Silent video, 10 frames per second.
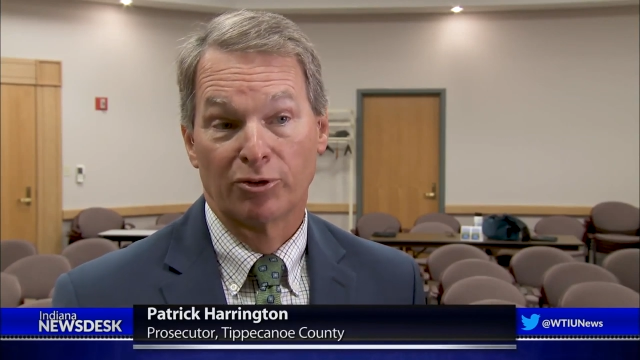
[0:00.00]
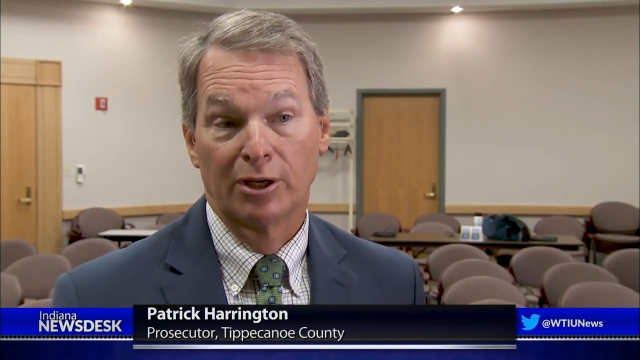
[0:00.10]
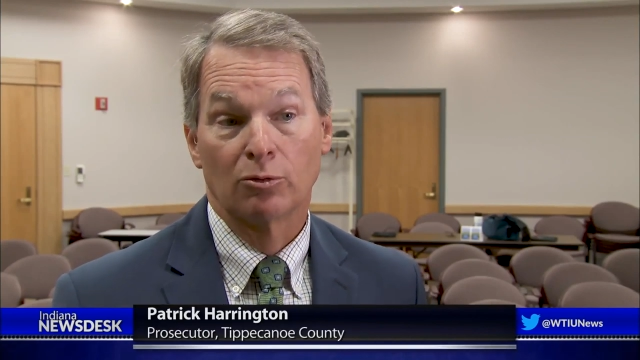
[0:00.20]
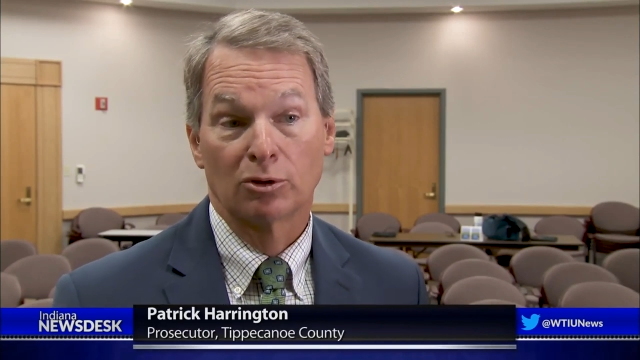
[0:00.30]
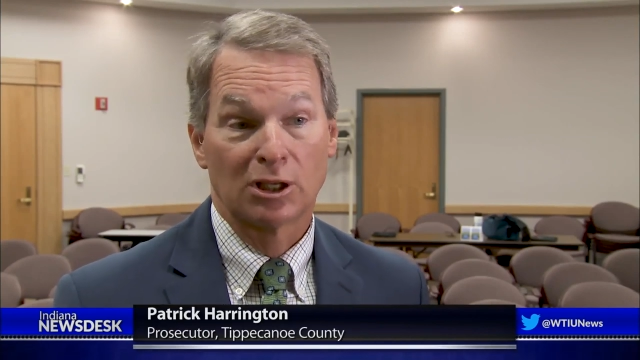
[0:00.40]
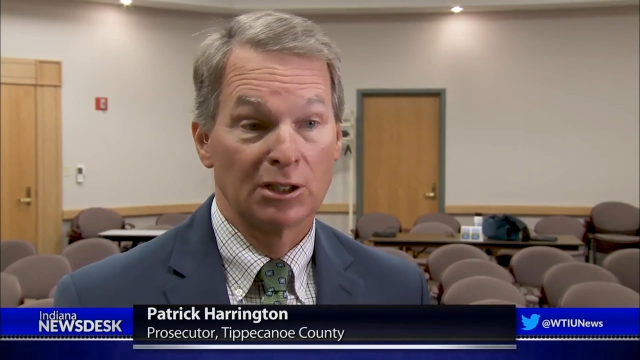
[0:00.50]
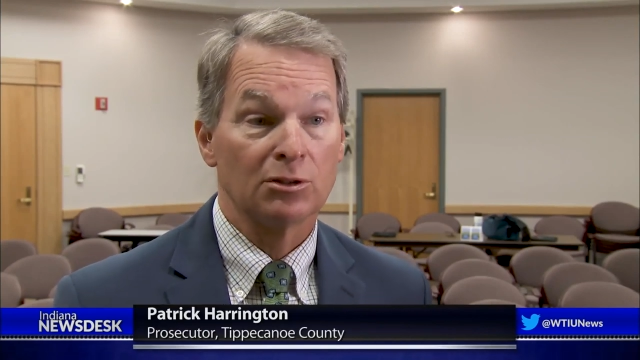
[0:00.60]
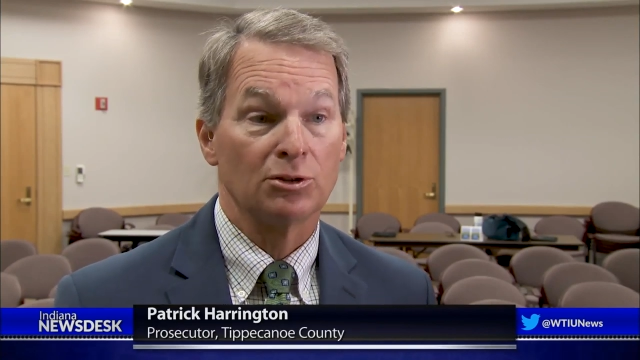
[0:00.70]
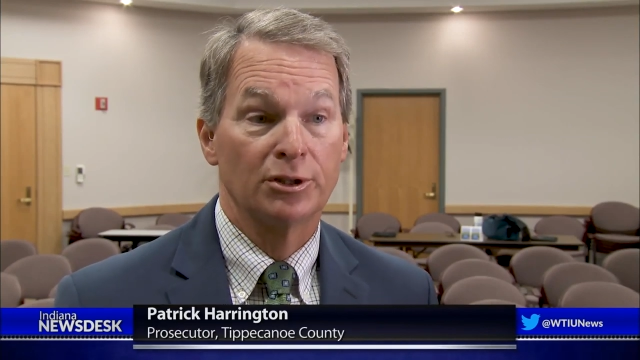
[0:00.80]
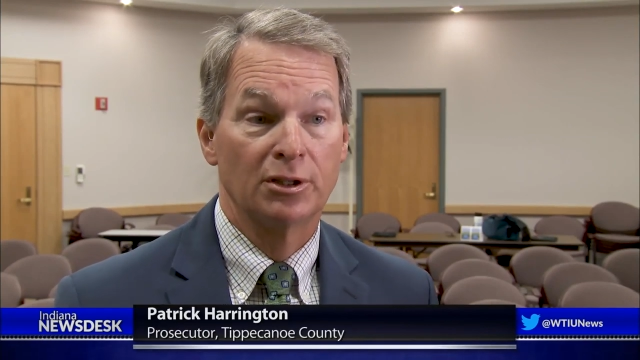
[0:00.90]
that were
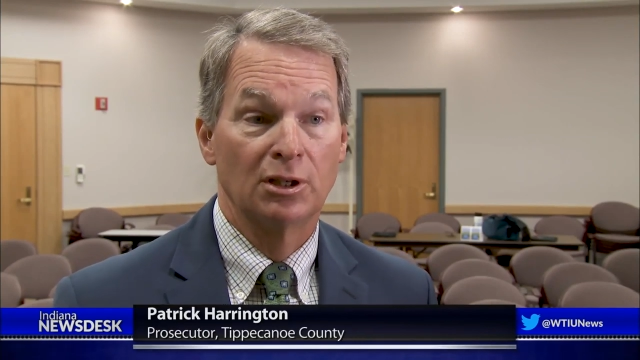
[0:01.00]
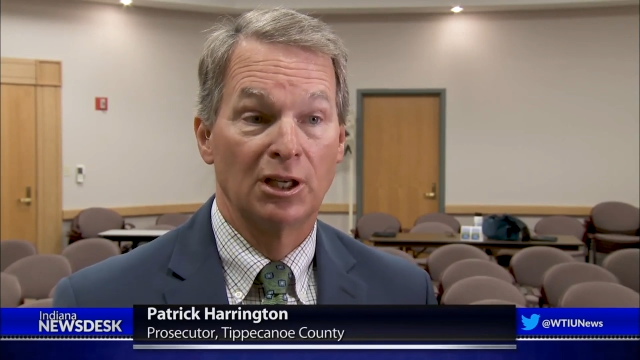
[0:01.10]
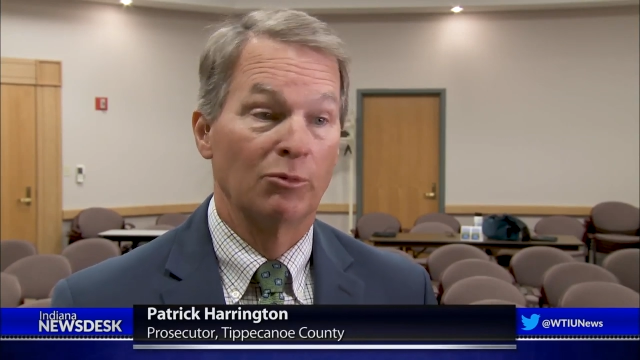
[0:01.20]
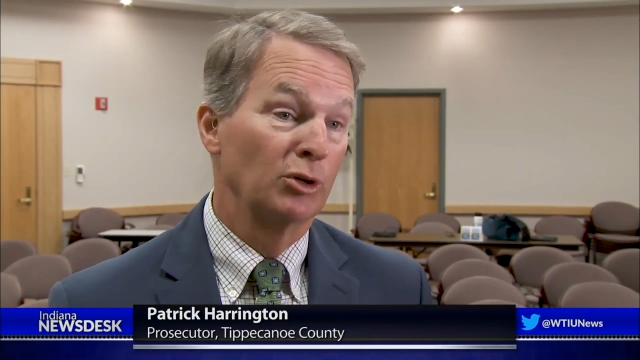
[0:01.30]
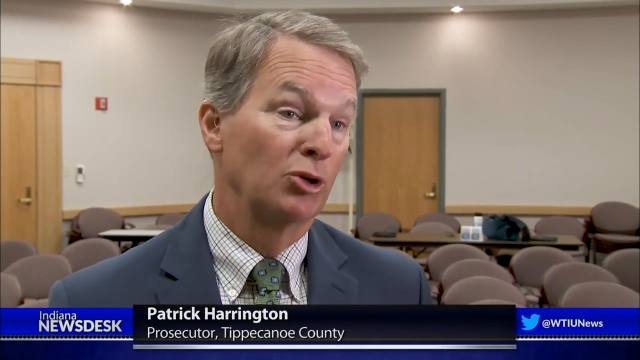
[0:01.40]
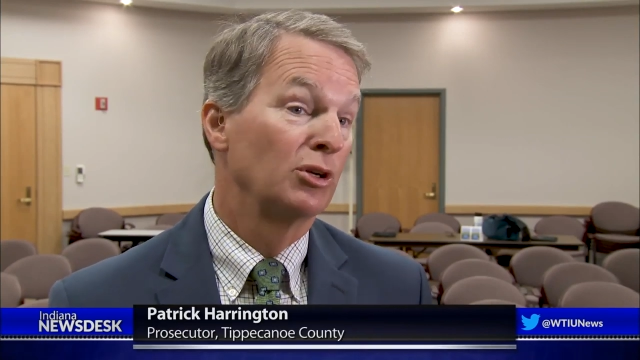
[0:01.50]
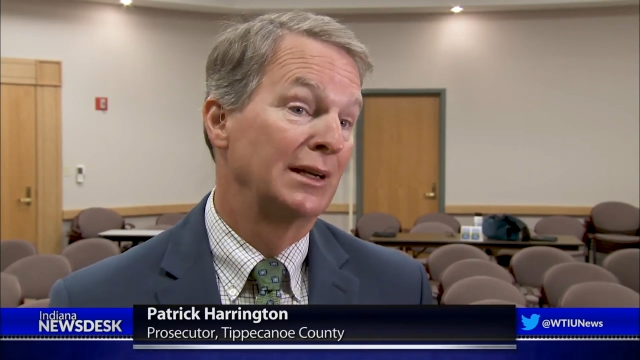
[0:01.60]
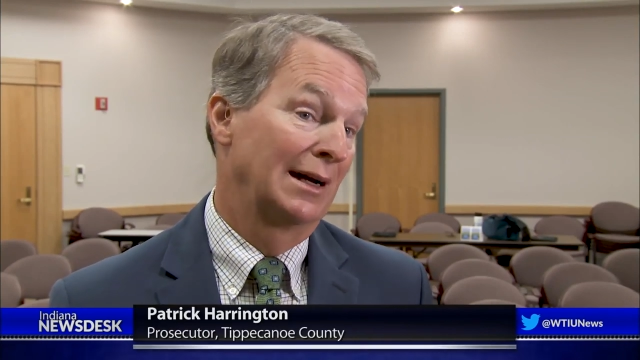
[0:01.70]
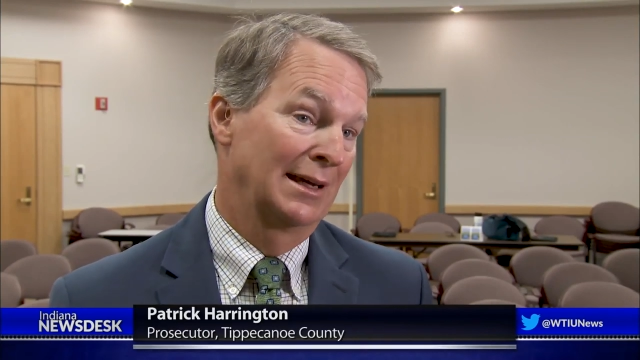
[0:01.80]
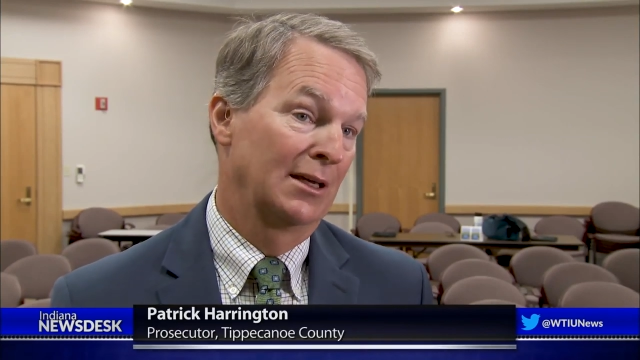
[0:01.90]
killed and we could
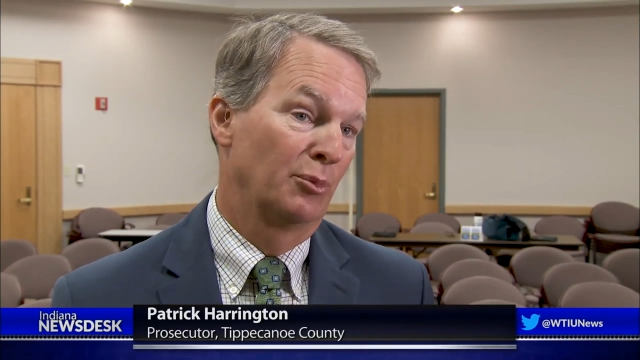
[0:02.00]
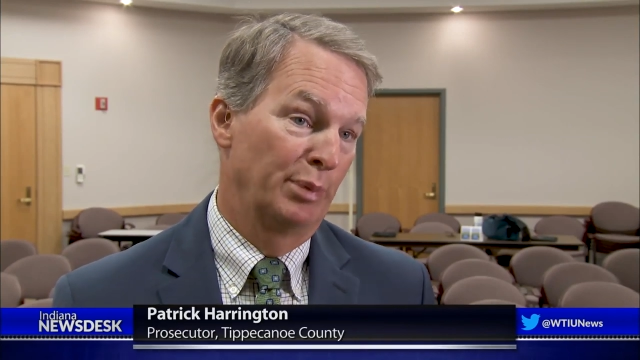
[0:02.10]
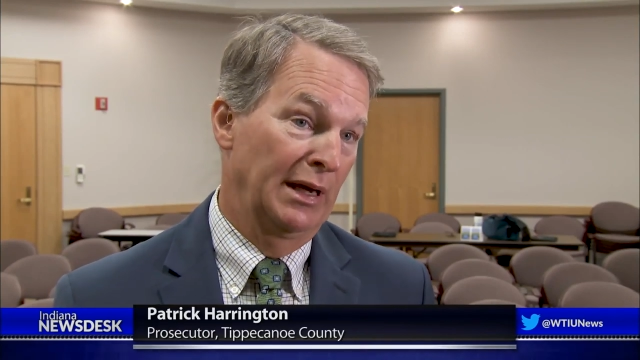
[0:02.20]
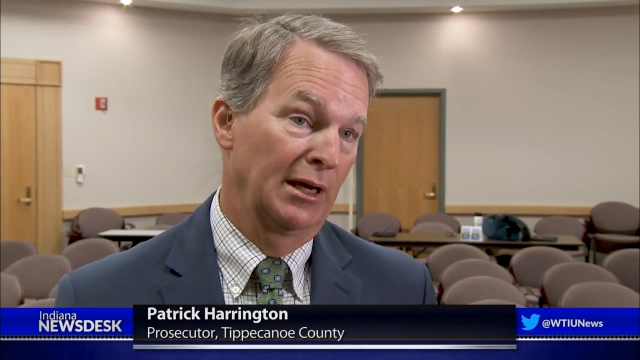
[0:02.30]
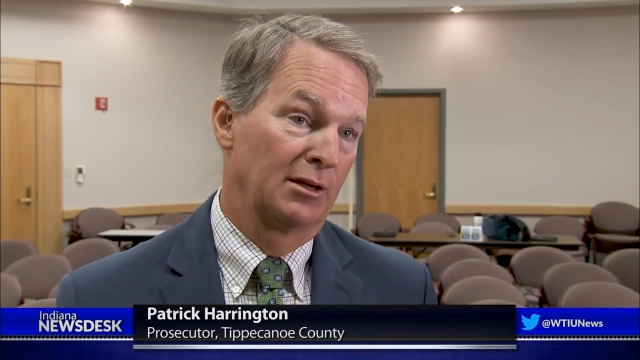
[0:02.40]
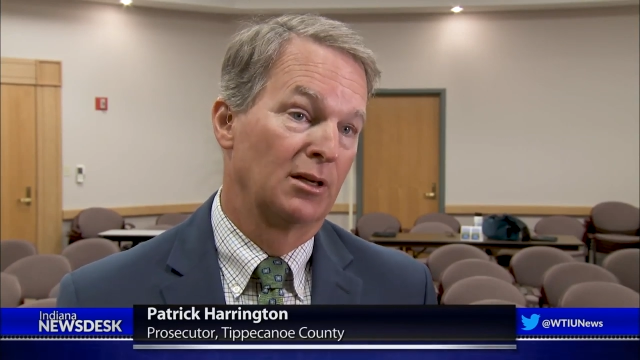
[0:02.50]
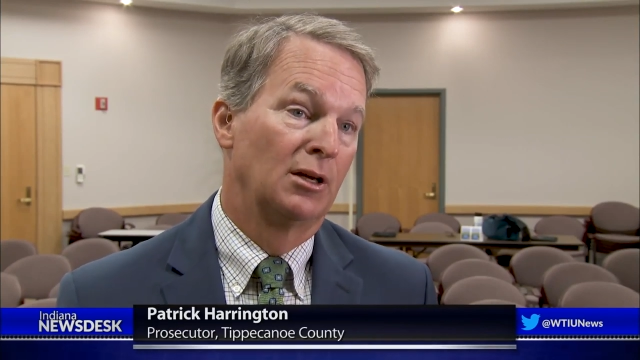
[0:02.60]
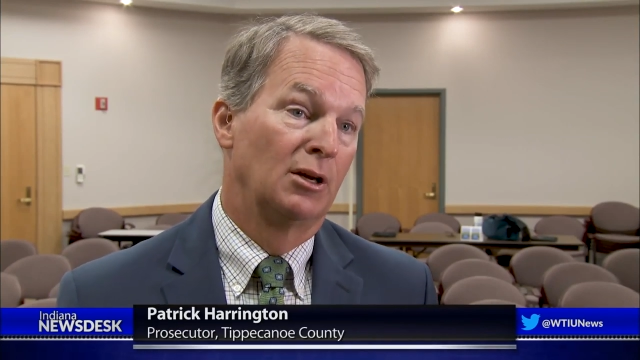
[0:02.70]
not get a ban